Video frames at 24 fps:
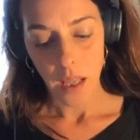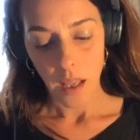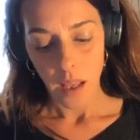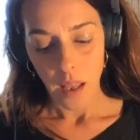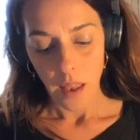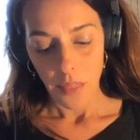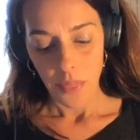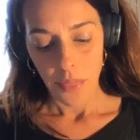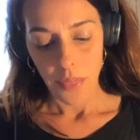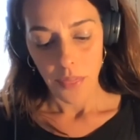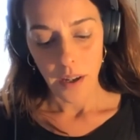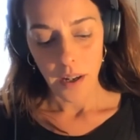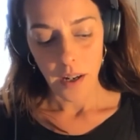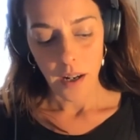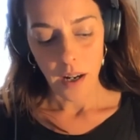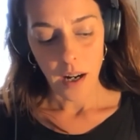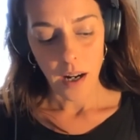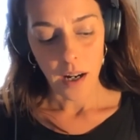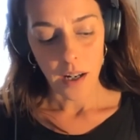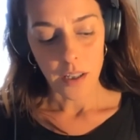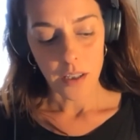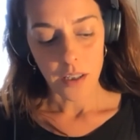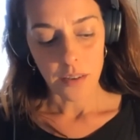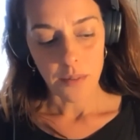that
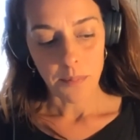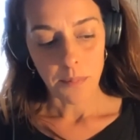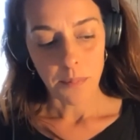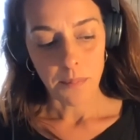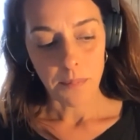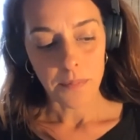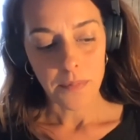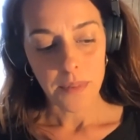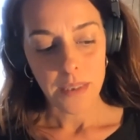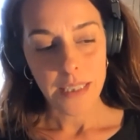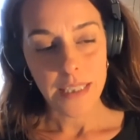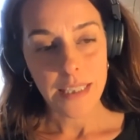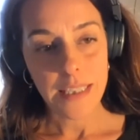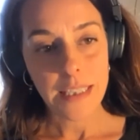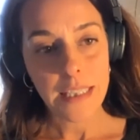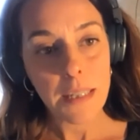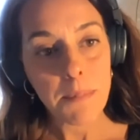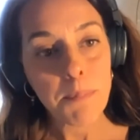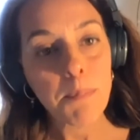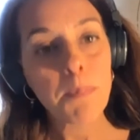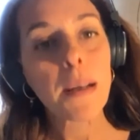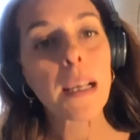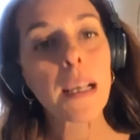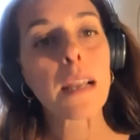are
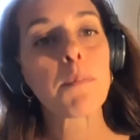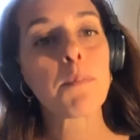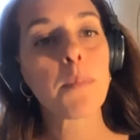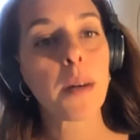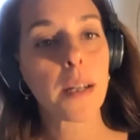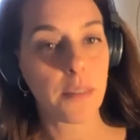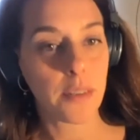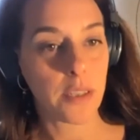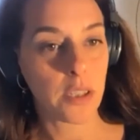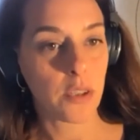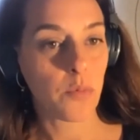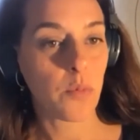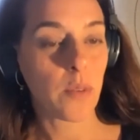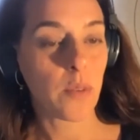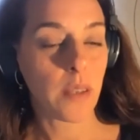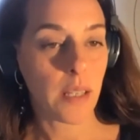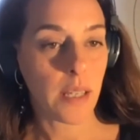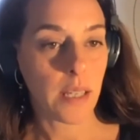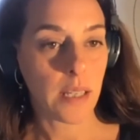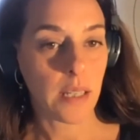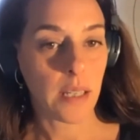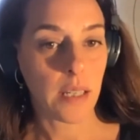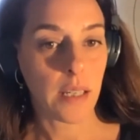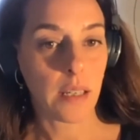deeply buried
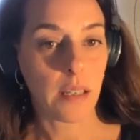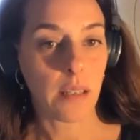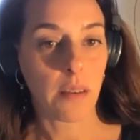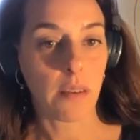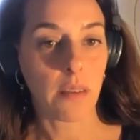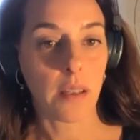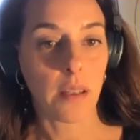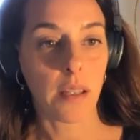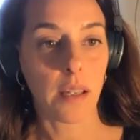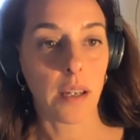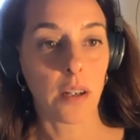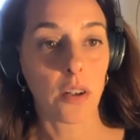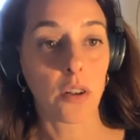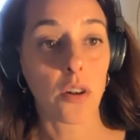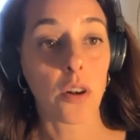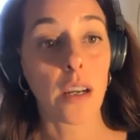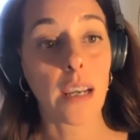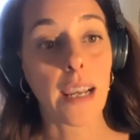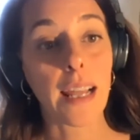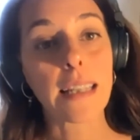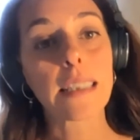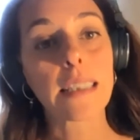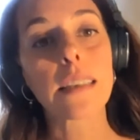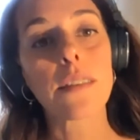within the
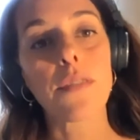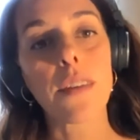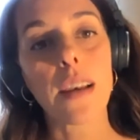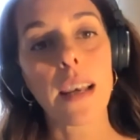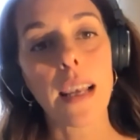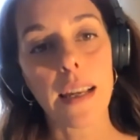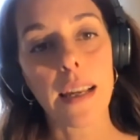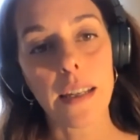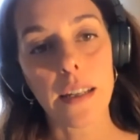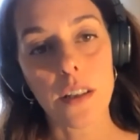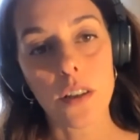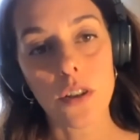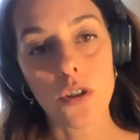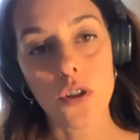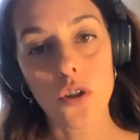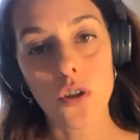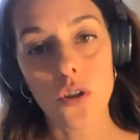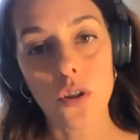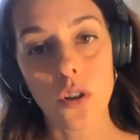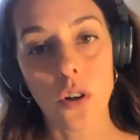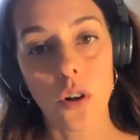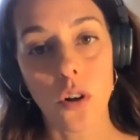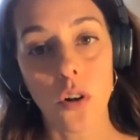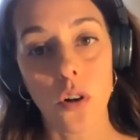collective layers
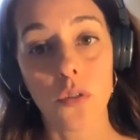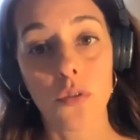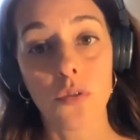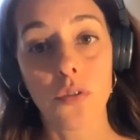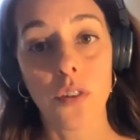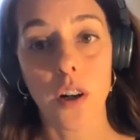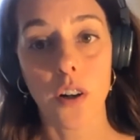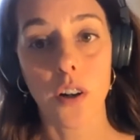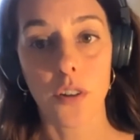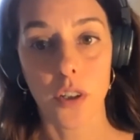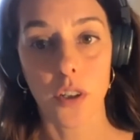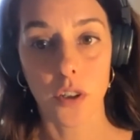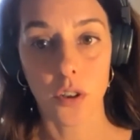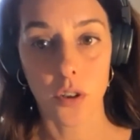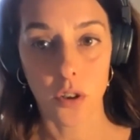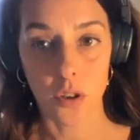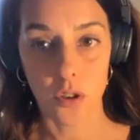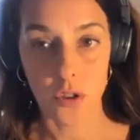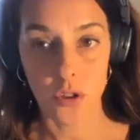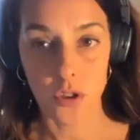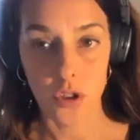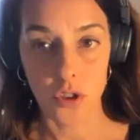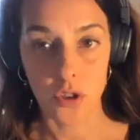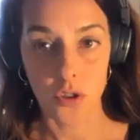of our
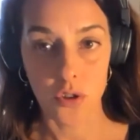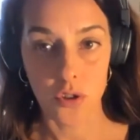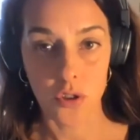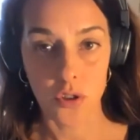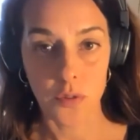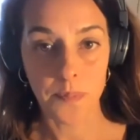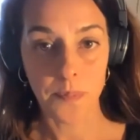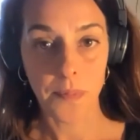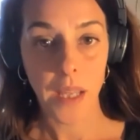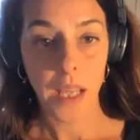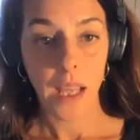unconscious.